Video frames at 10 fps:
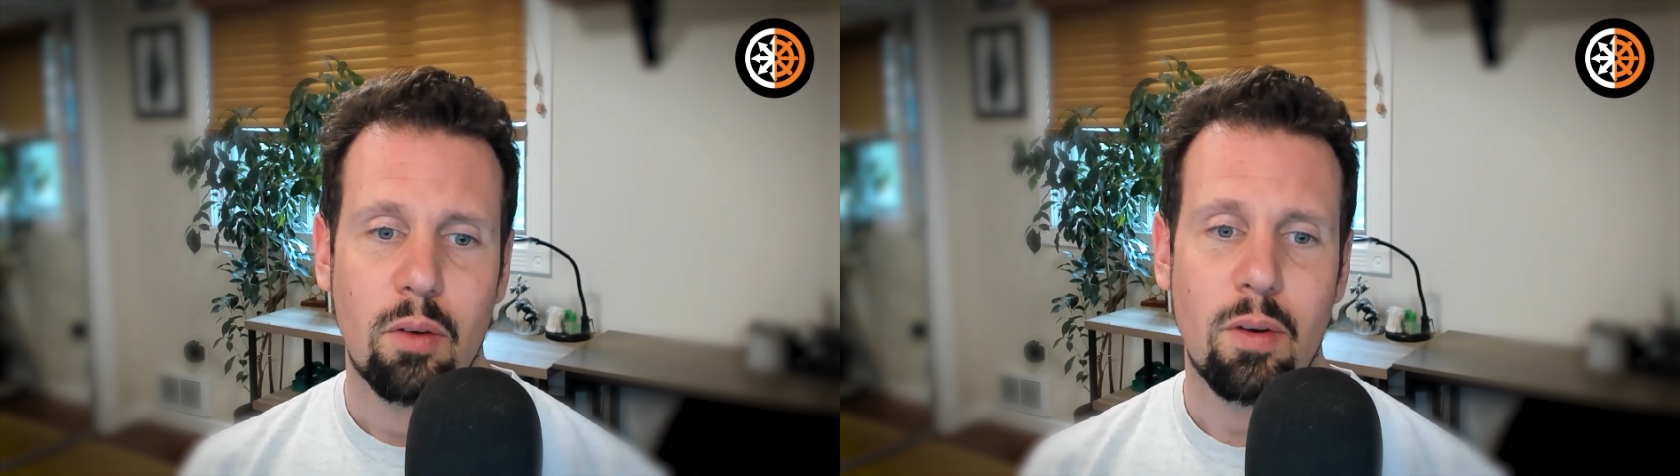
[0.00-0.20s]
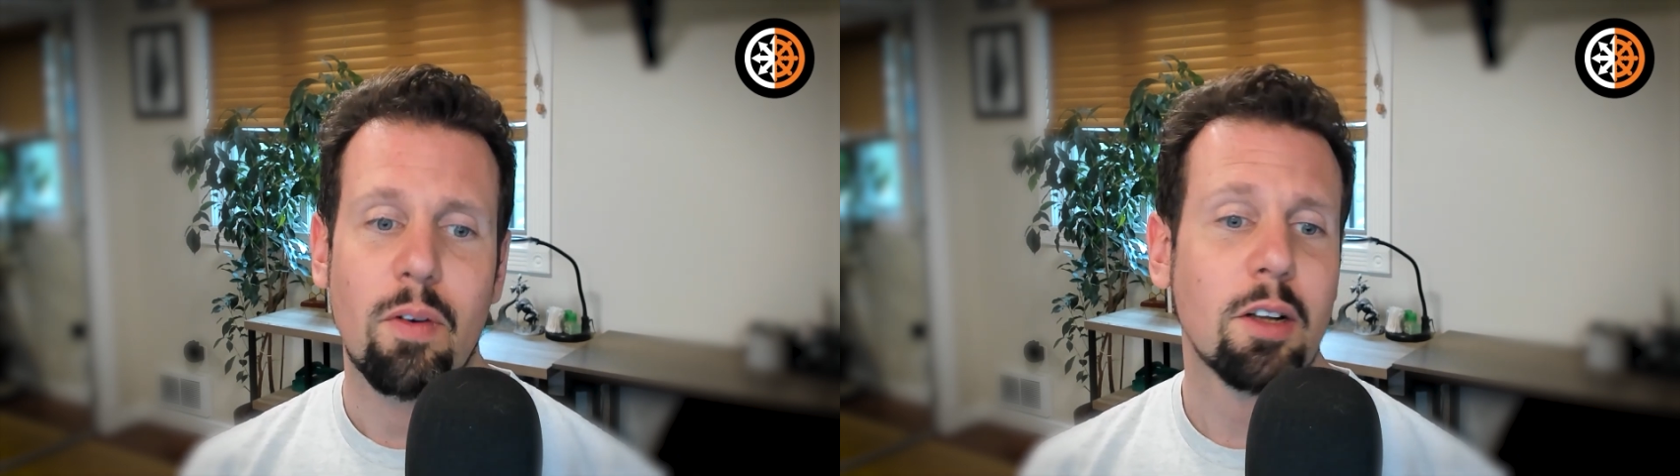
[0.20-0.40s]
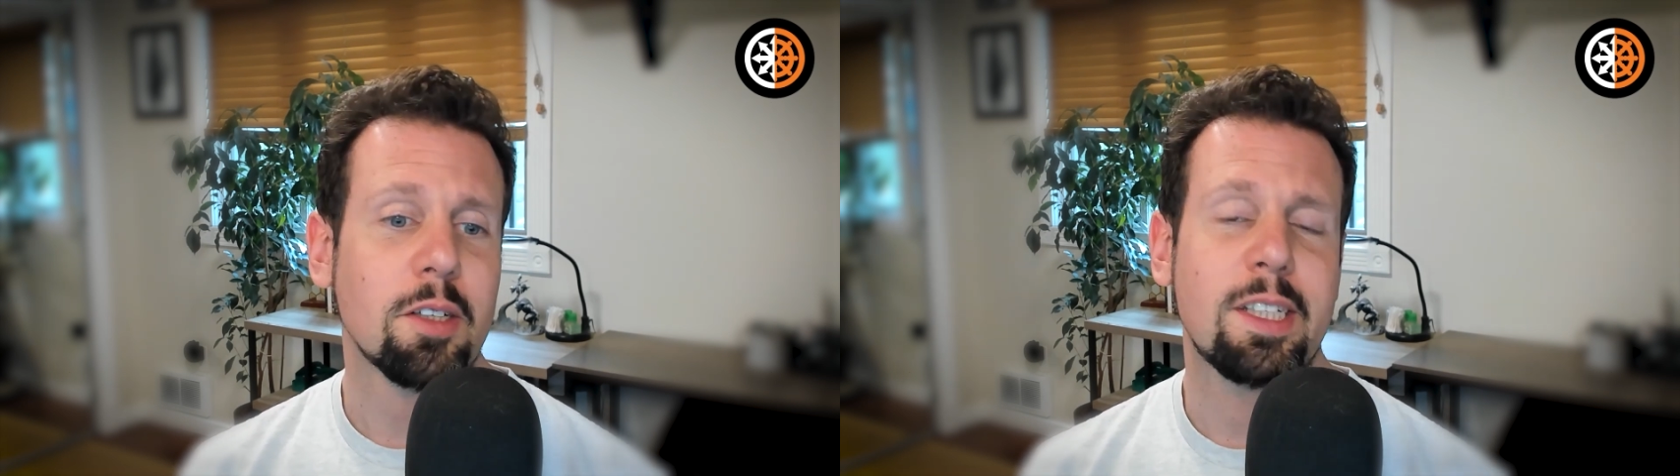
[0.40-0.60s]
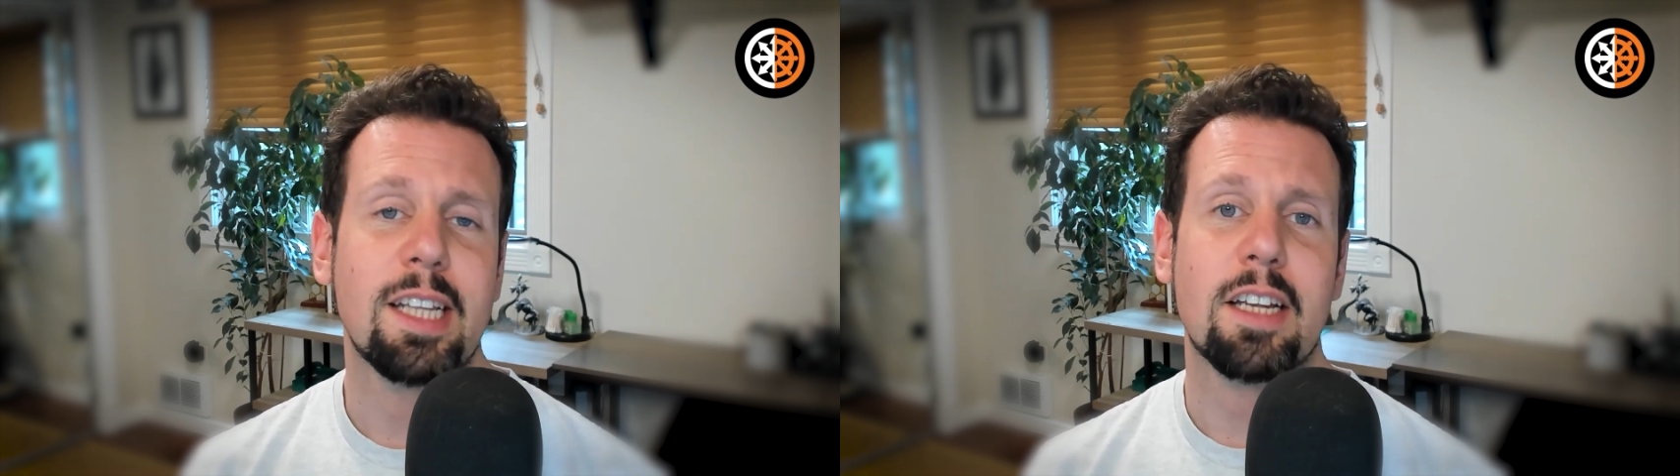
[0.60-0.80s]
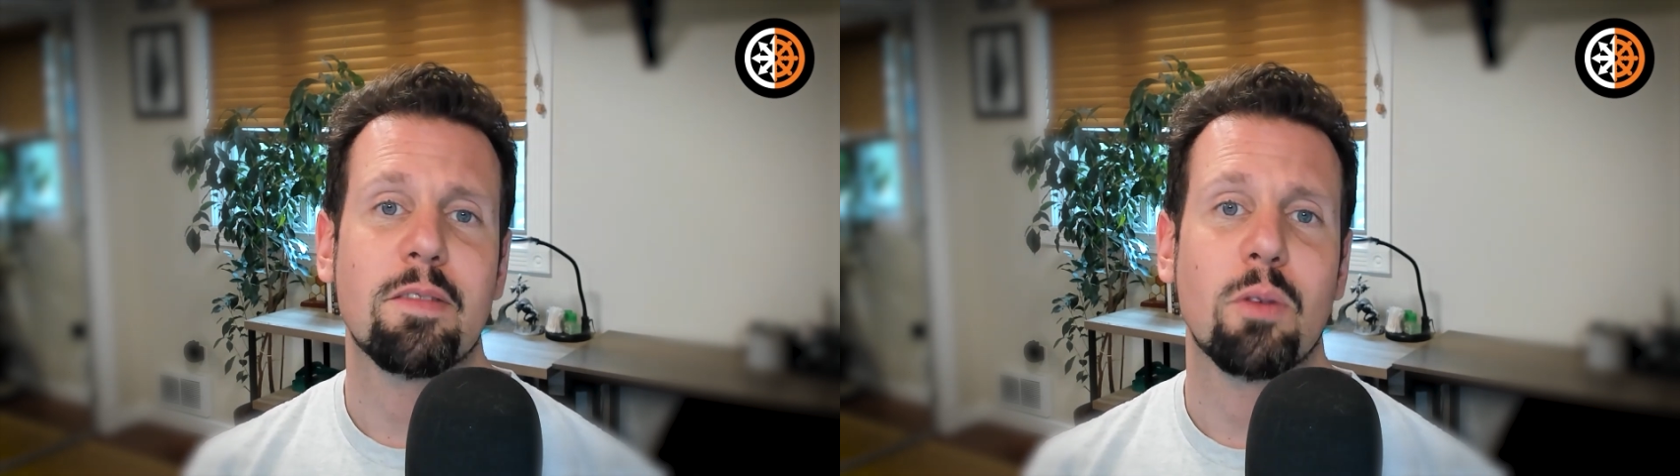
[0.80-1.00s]
We've also seen
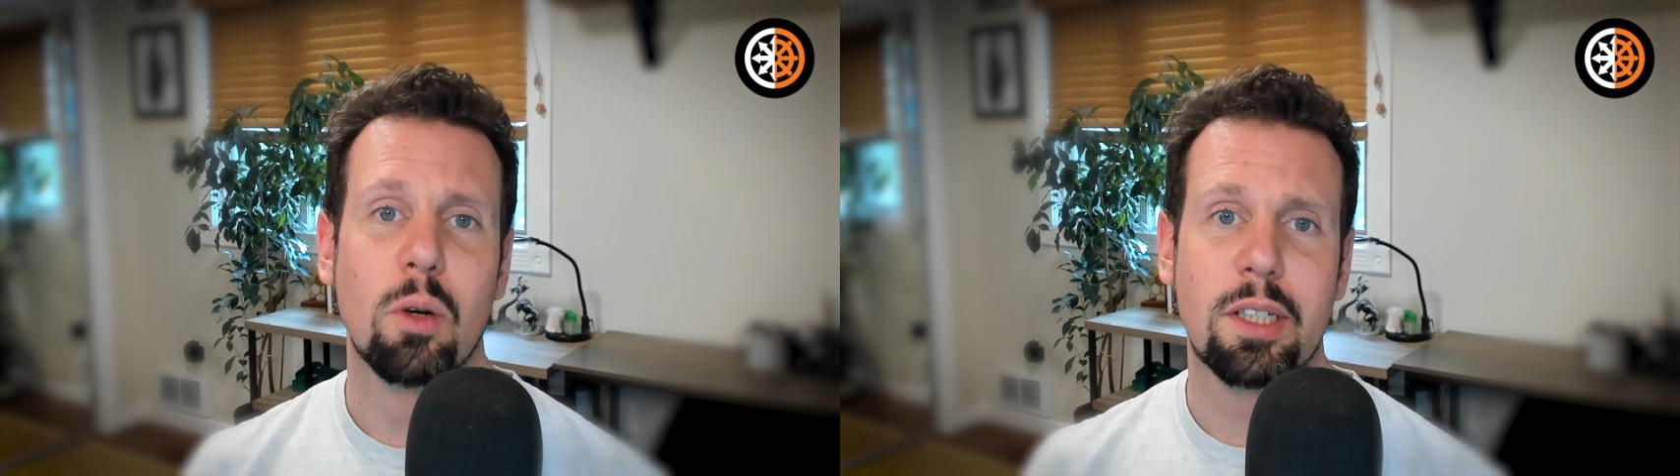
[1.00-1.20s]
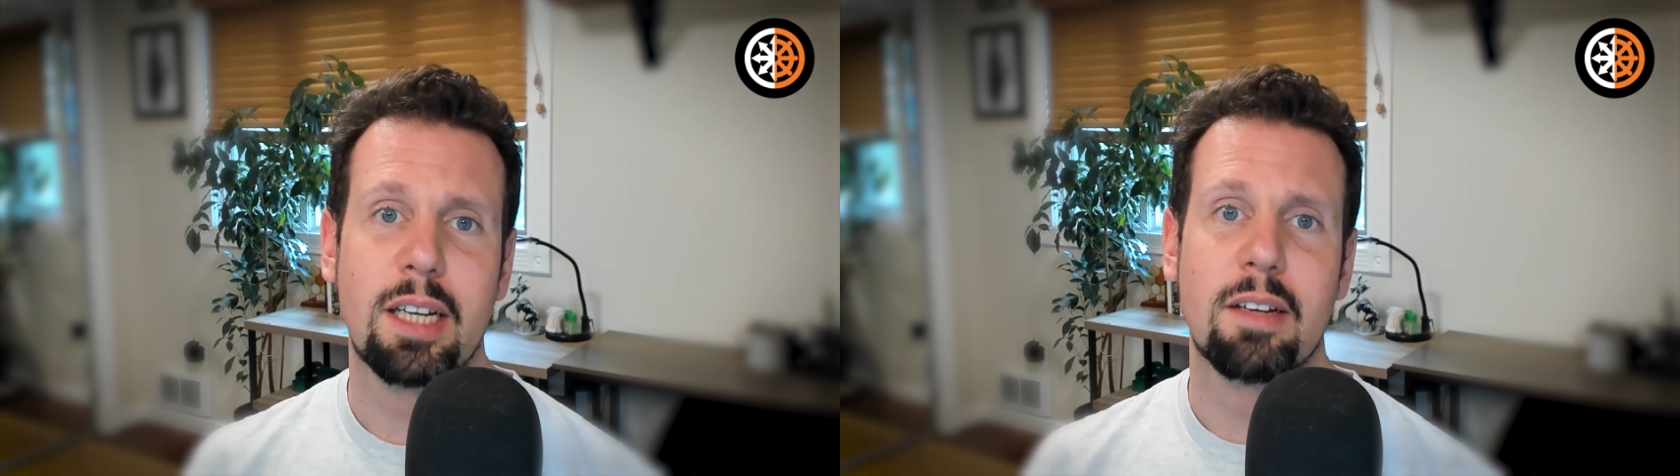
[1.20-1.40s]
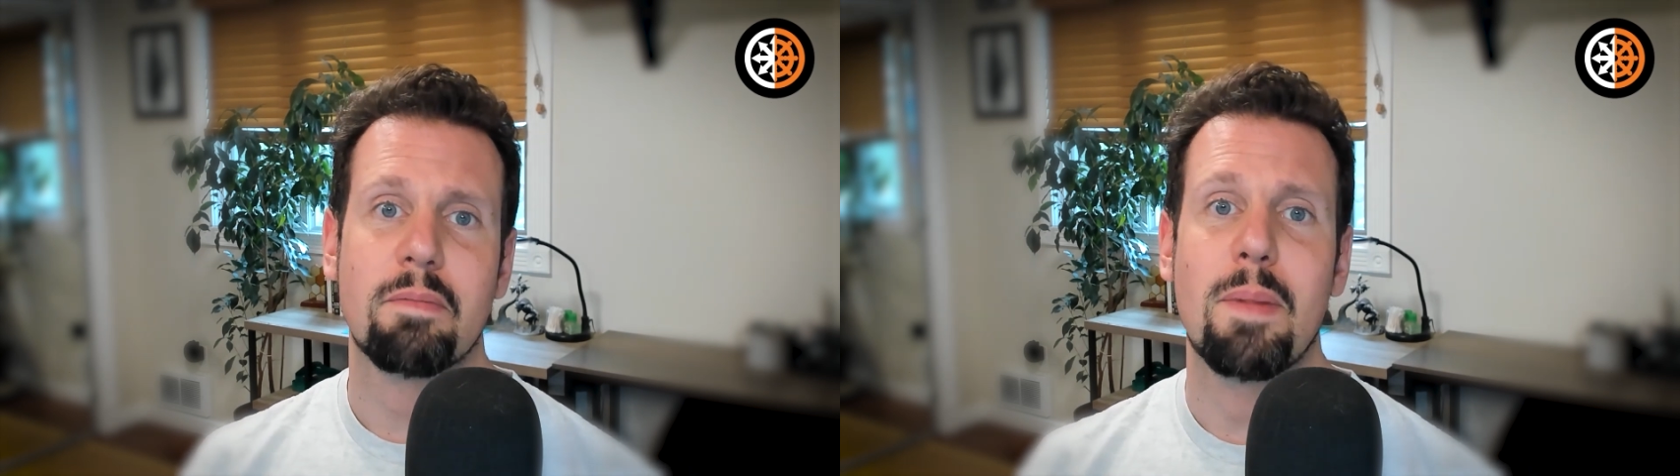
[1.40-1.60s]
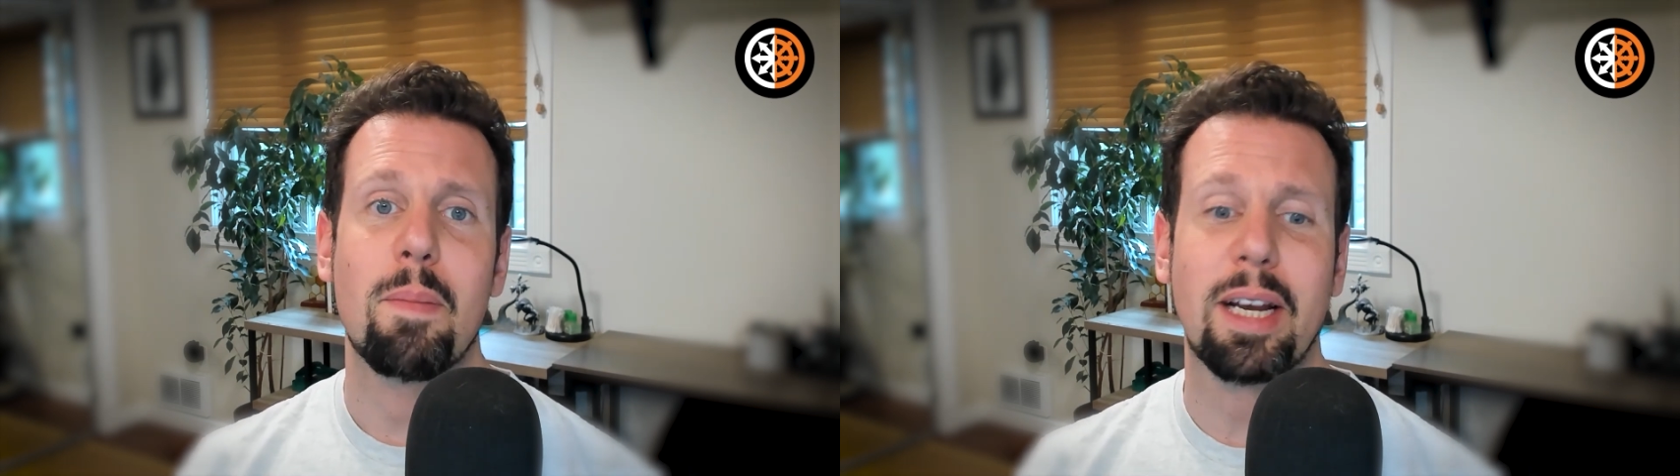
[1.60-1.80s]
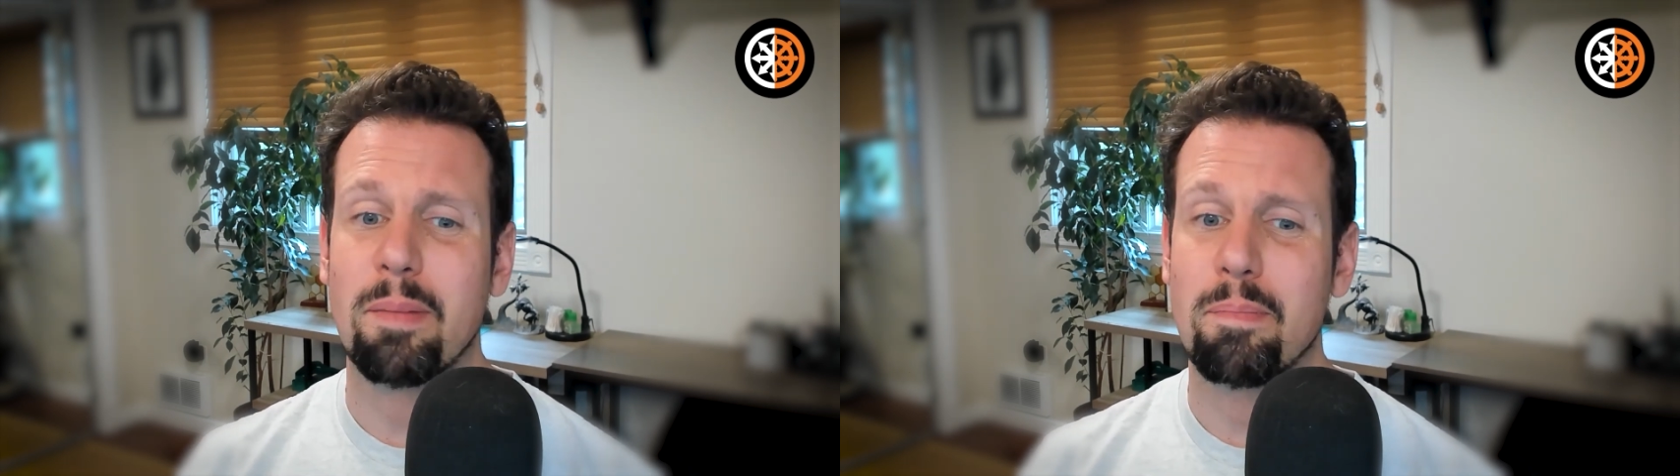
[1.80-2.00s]
that divorce can mimic